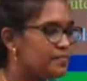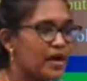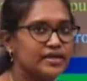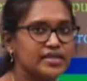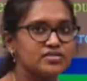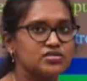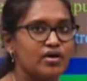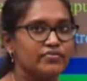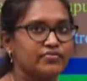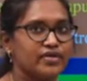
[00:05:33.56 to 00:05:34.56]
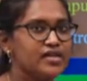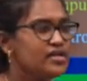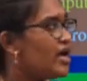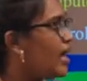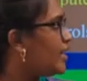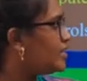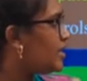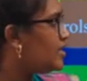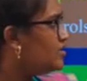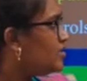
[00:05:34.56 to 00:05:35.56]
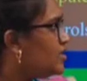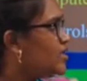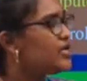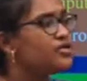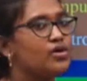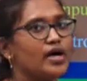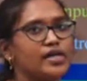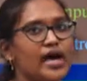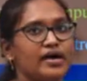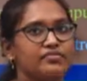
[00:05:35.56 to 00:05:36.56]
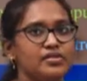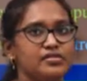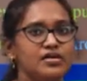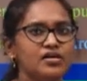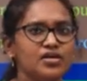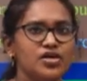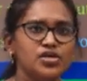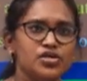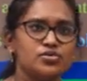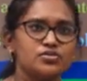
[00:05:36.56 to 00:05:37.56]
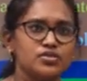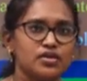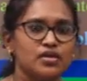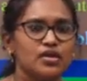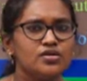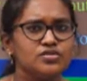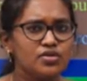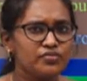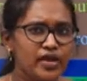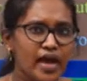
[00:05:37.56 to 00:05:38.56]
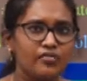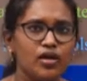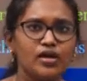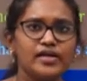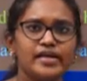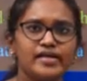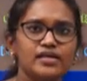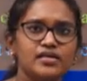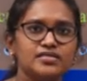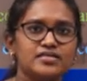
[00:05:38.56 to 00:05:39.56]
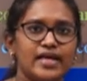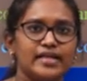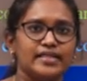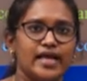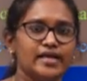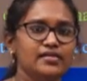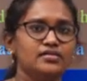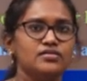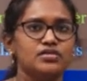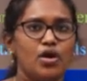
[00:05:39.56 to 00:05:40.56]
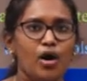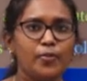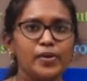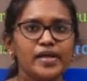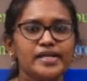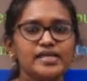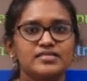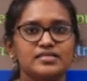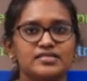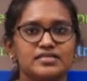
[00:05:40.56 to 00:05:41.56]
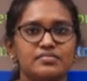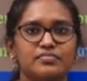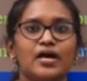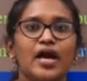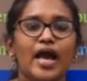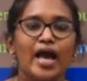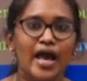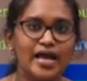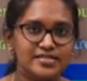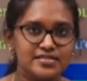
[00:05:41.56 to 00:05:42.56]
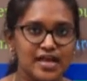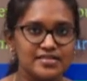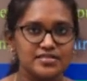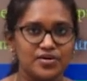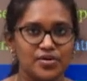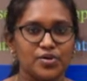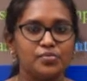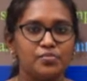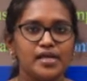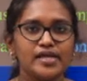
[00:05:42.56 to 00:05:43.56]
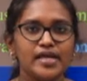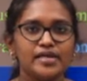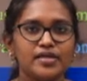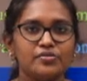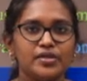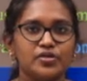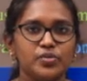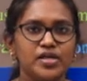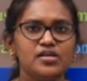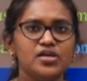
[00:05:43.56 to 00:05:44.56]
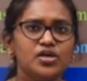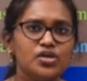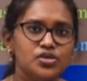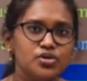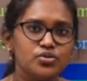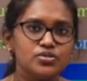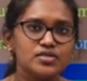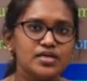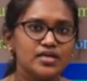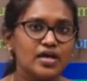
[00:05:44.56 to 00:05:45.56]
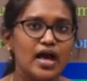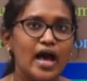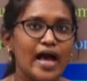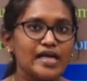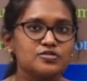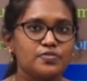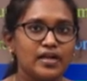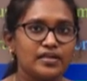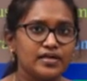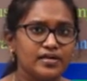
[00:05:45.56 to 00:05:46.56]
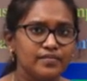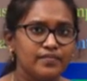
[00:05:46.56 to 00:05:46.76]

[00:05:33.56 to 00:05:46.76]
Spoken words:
part is software, and then here you are having the user. So we have already said that operating system acts as a mediator between user as well the